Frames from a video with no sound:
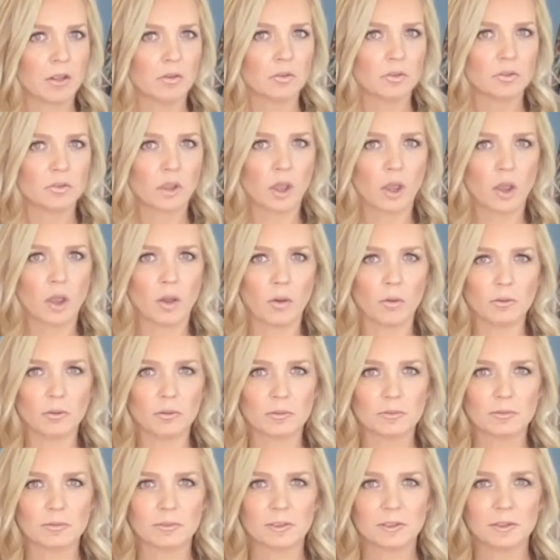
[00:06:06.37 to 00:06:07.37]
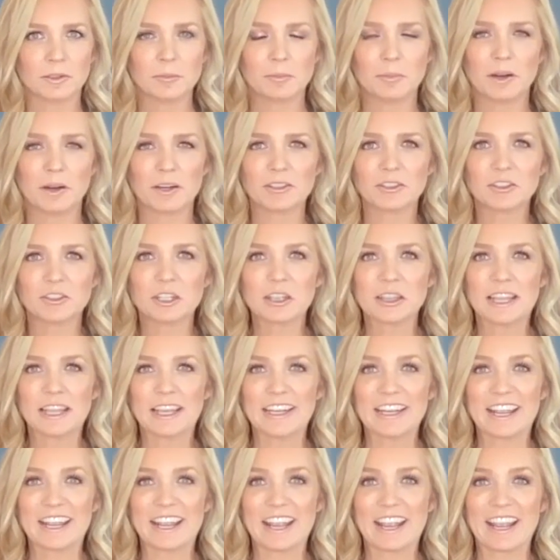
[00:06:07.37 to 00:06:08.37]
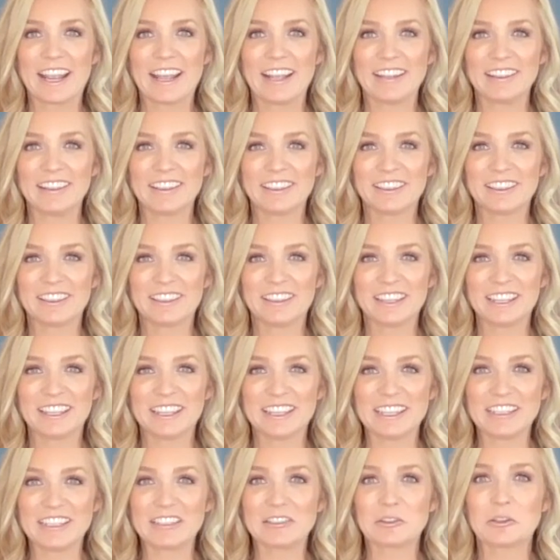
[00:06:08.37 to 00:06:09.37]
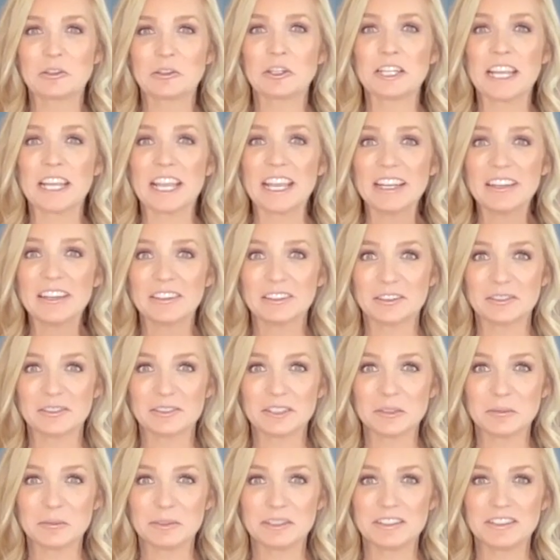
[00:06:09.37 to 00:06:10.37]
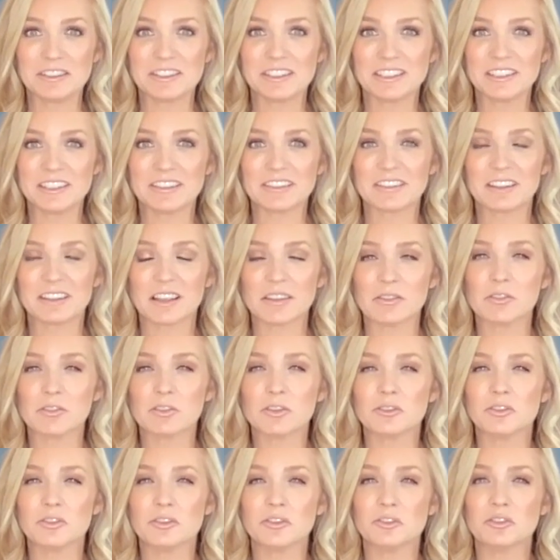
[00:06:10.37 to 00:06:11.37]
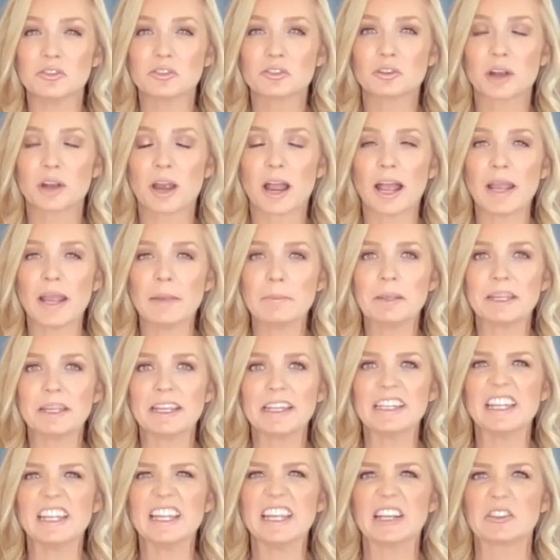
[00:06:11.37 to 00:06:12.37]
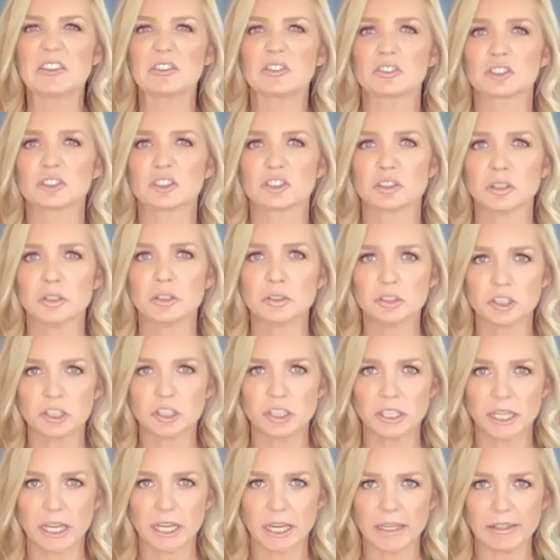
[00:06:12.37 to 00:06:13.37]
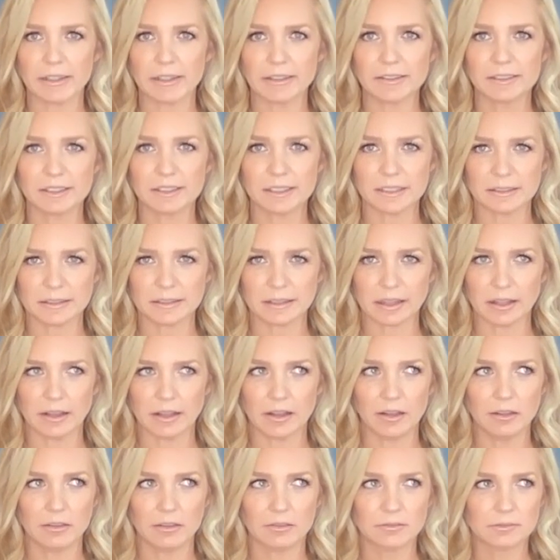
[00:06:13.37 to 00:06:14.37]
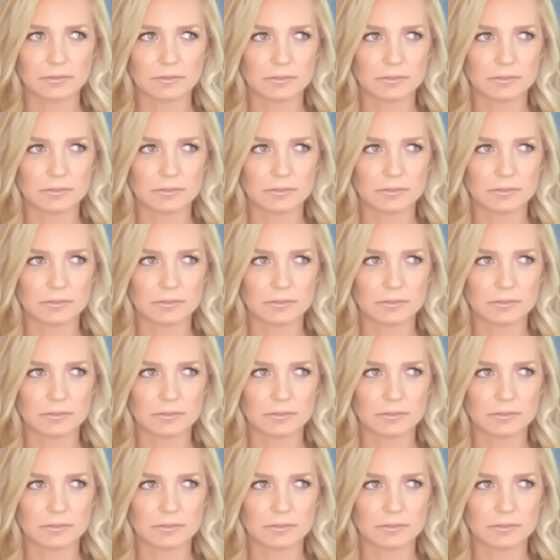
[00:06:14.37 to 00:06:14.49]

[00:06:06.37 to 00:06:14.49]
So Marsha Linehan, the creator of DBT, says to describe in excruciating detail,